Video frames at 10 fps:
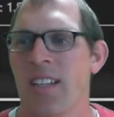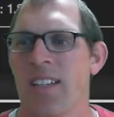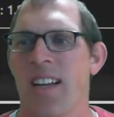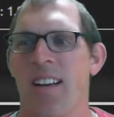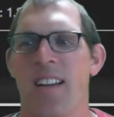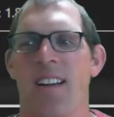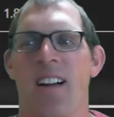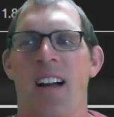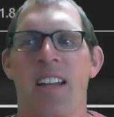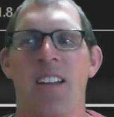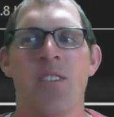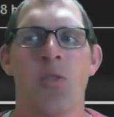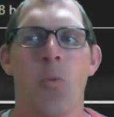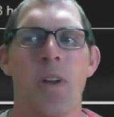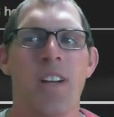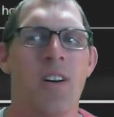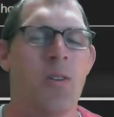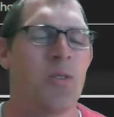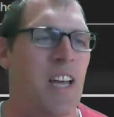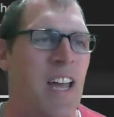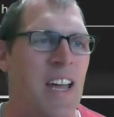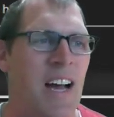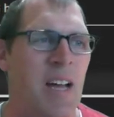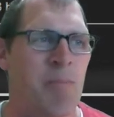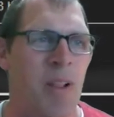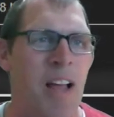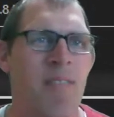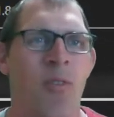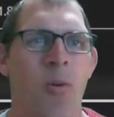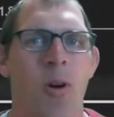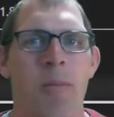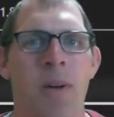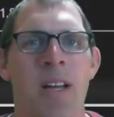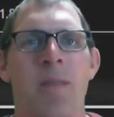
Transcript: down here, how to use the Windows AI platform,